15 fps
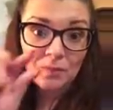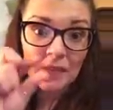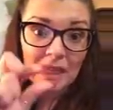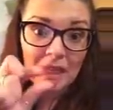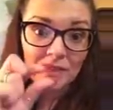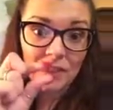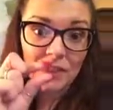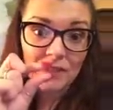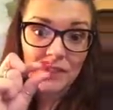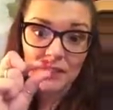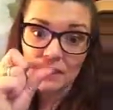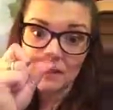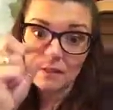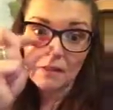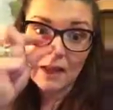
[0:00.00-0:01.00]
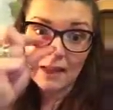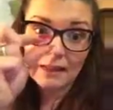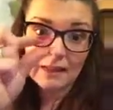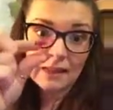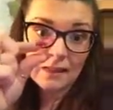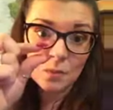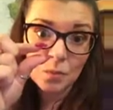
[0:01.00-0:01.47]
Even if it's like
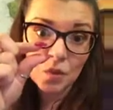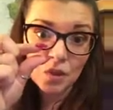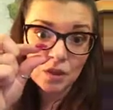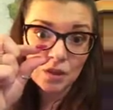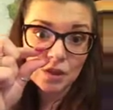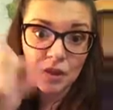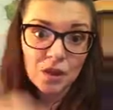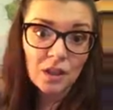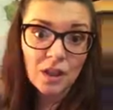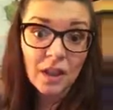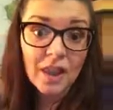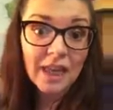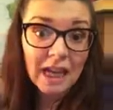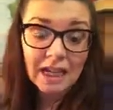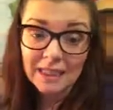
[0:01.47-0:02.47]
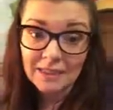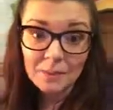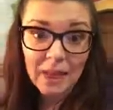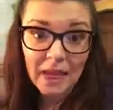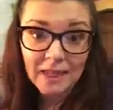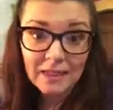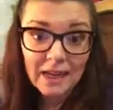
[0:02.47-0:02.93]
this much, that is
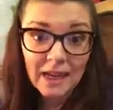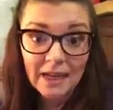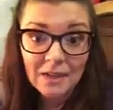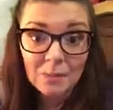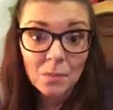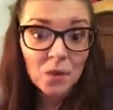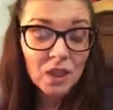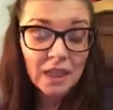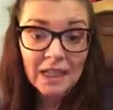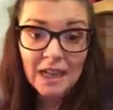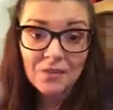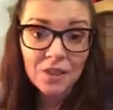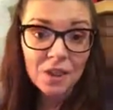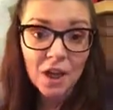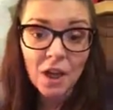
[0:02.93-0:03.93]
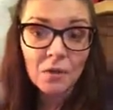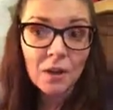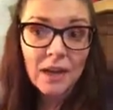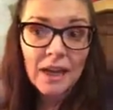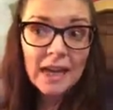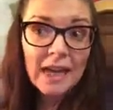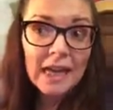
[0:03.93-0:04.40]
amazing. But you never know.
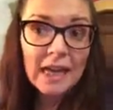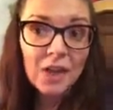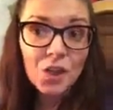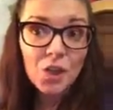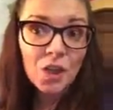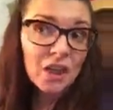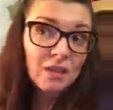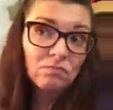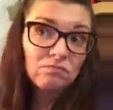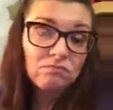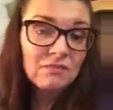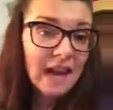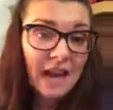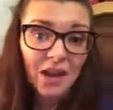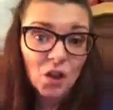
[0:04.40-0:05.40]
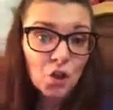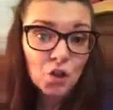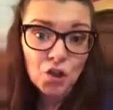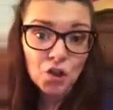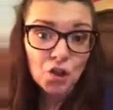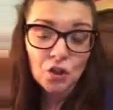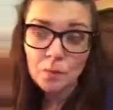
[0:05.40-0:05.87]
That could
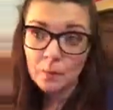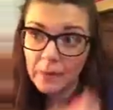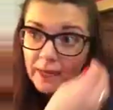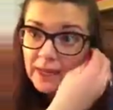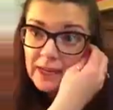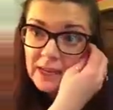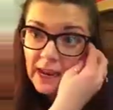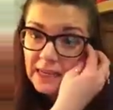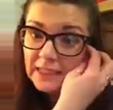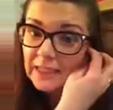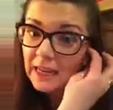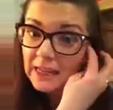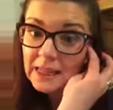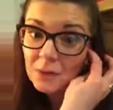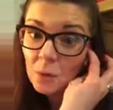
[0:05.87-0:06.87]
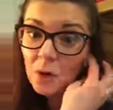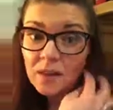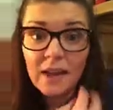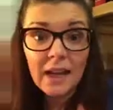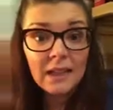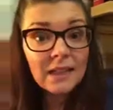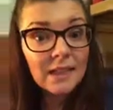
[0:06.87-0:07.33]
just be exactly what
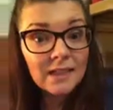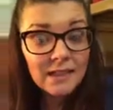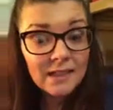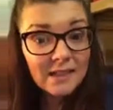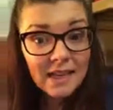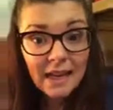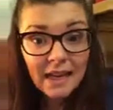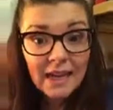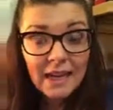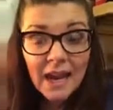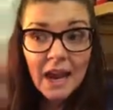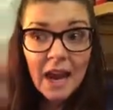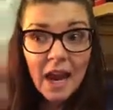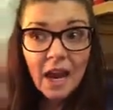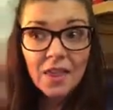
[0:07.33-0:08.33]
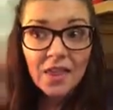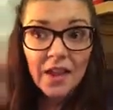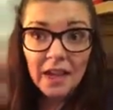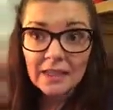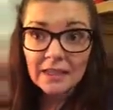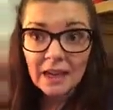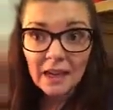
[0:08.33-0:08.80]
they need to see at
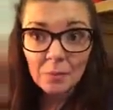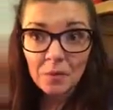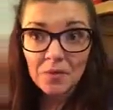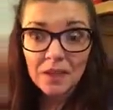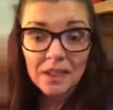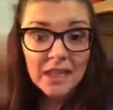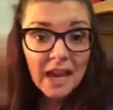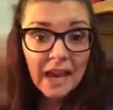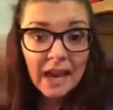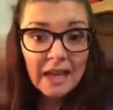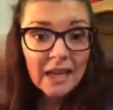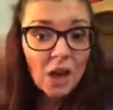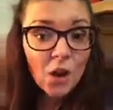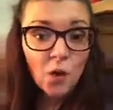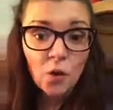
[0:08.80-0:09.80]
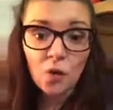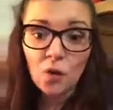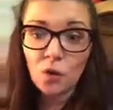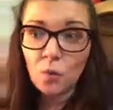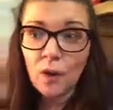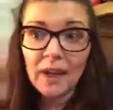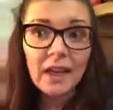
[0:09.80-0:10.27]
that time of the day,
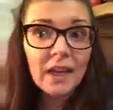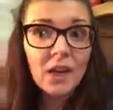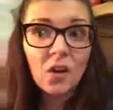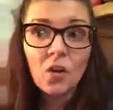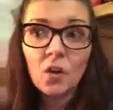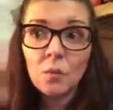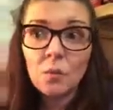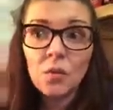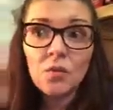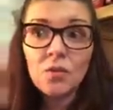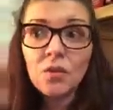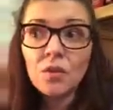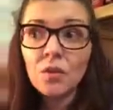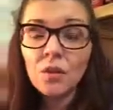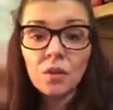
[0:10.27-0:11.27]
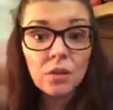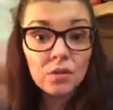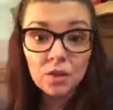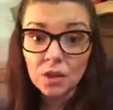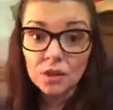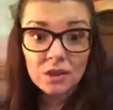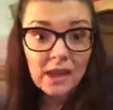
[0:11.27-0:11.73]
or week, or month, or
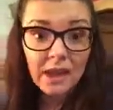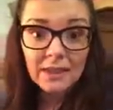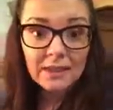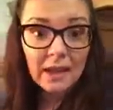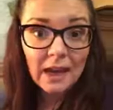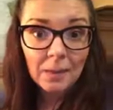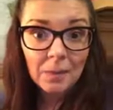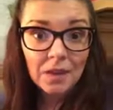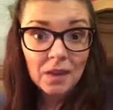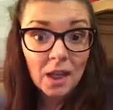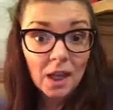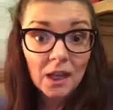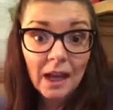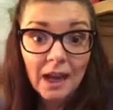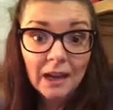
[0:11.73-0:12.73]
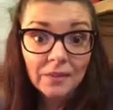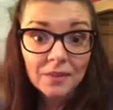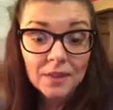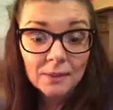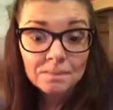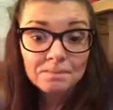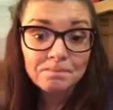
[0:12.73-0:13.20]
just that time in their
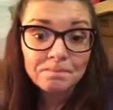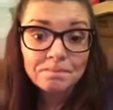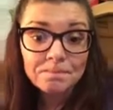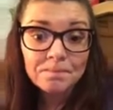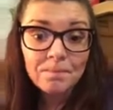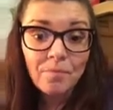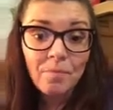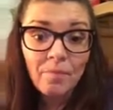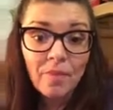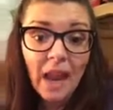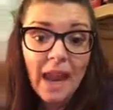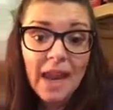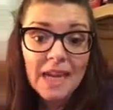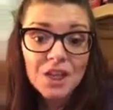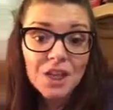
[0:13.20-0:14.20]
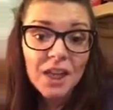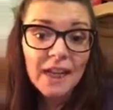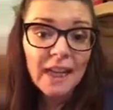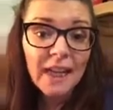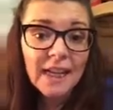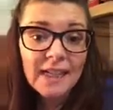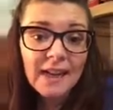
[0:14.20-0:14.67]
lives. Hey
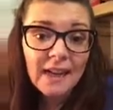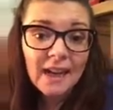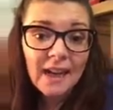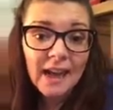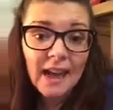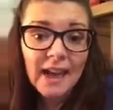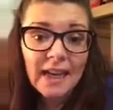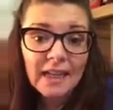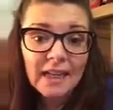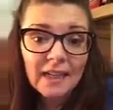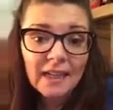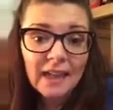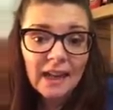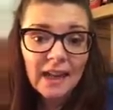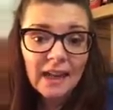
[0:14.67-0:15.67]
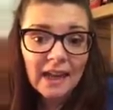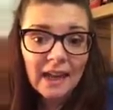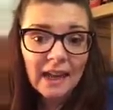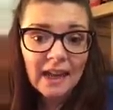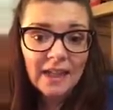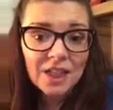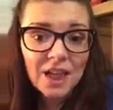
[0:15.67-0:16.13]
Jean, hey Nicola,
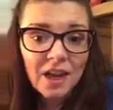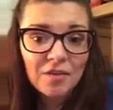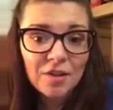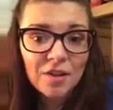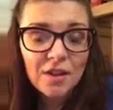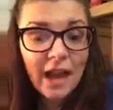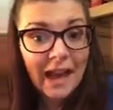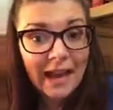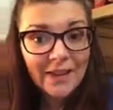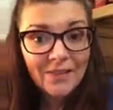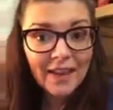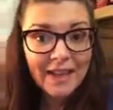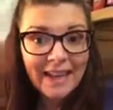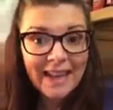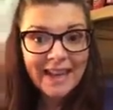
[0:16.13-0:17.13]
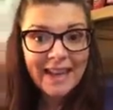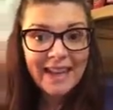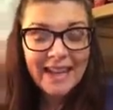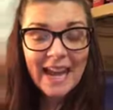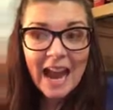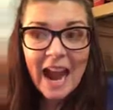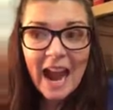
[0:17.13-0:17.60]
hi Cheryl, hi
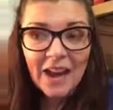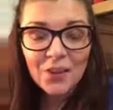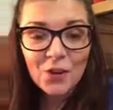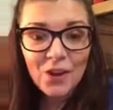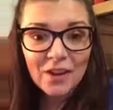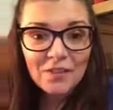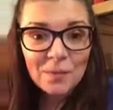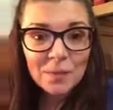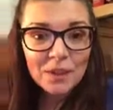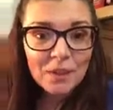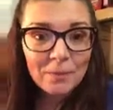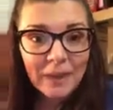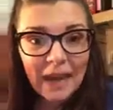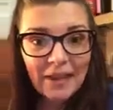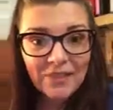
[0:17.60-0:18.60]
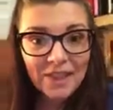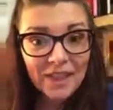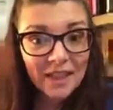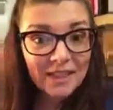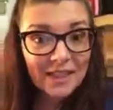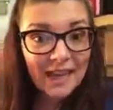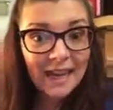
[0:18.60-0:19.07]
Vicky. I thought everybody would be having
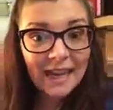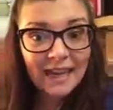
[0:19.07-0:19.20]
their tea.